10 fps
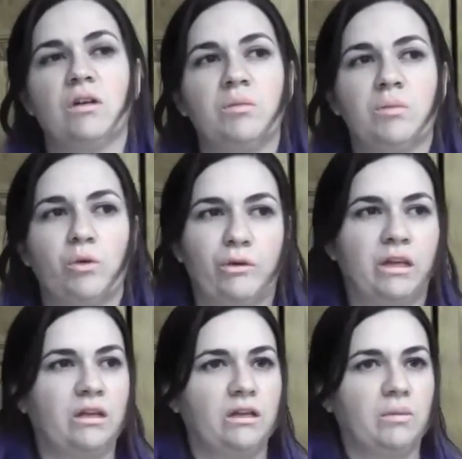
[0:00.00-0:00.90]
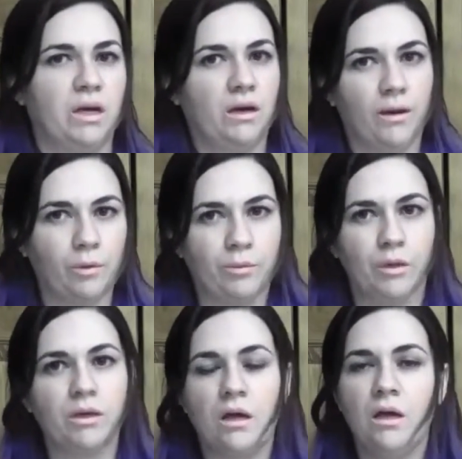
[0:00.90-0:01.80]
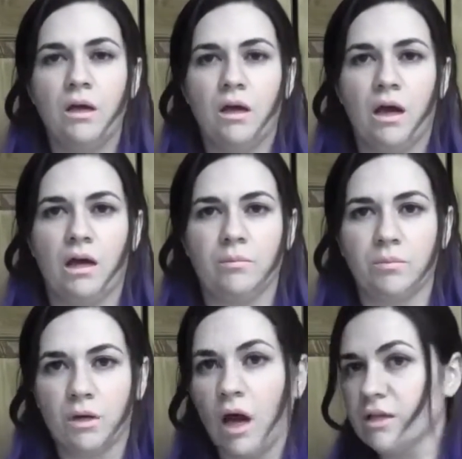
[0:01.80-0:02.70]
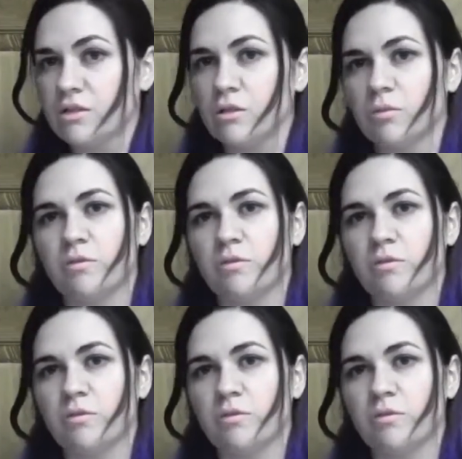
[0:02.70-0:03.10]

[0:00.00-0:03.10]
I'll be more likely to make a comic book costume.